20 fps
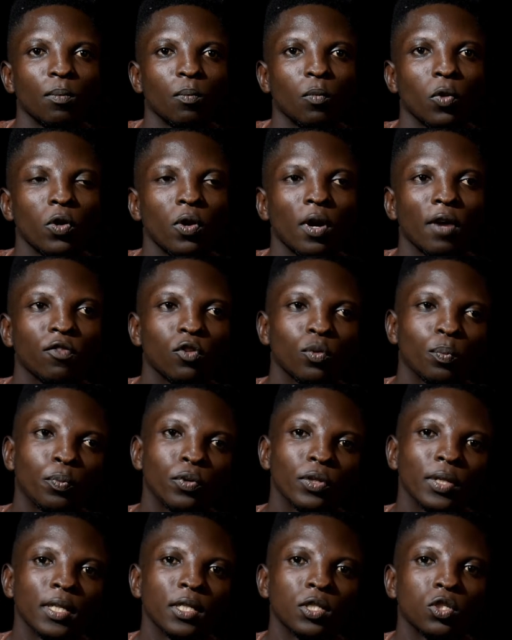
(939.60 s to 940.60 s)
but you have to
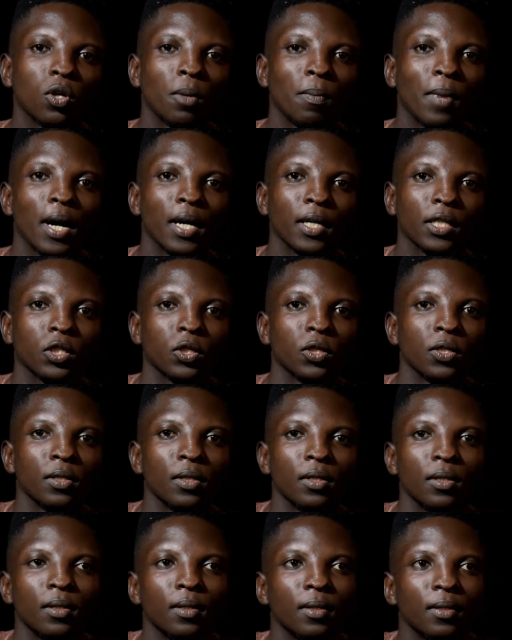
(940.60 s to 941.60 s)
put in some action
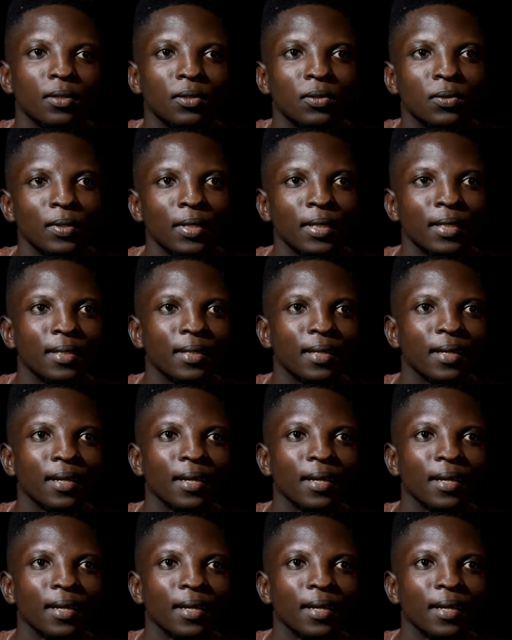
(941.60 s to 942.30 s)
to it.